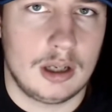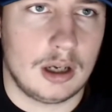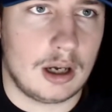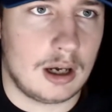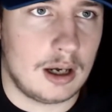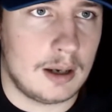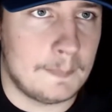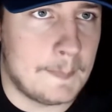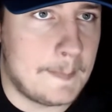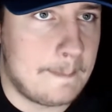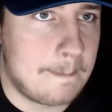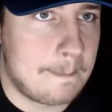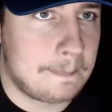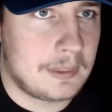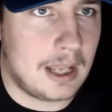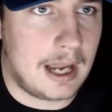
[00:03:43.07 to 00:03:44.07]

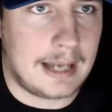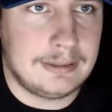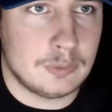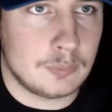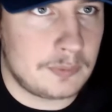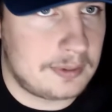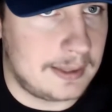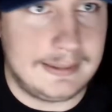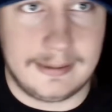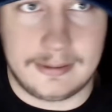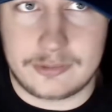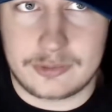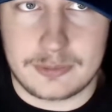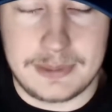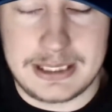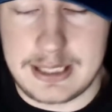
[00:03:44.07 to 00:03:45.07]
I don't think that's
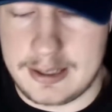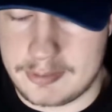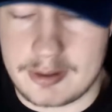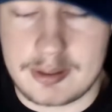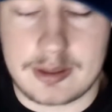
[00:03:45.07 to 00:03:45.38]
going to be the case.